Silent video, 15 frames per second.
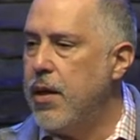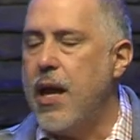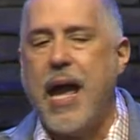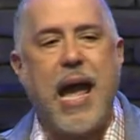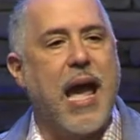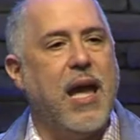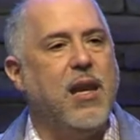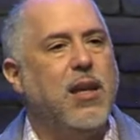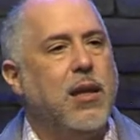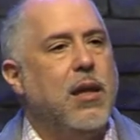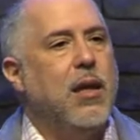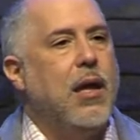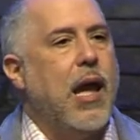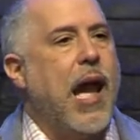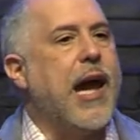And
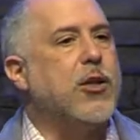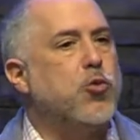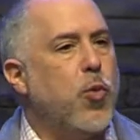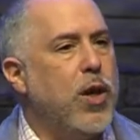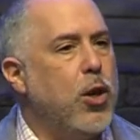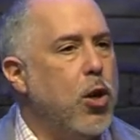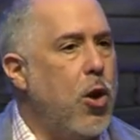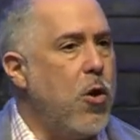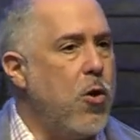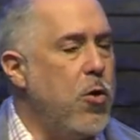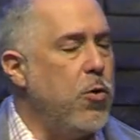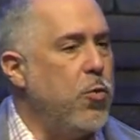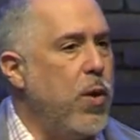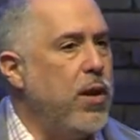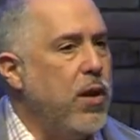as we
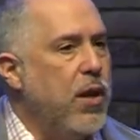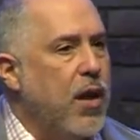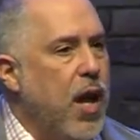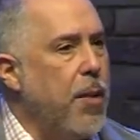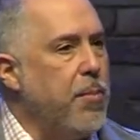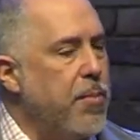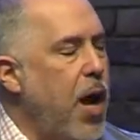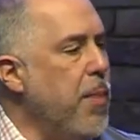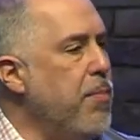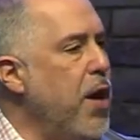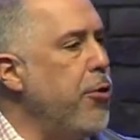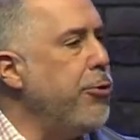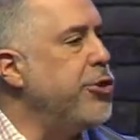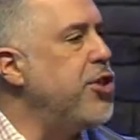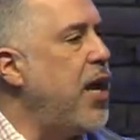learned when, um, on
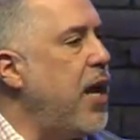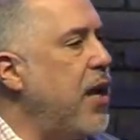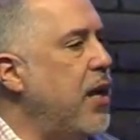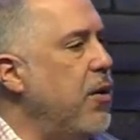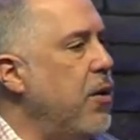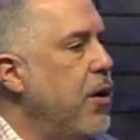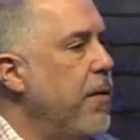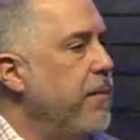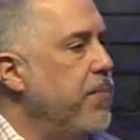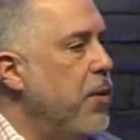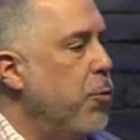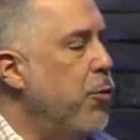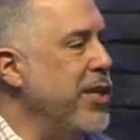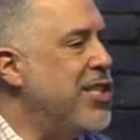Mother's Day, we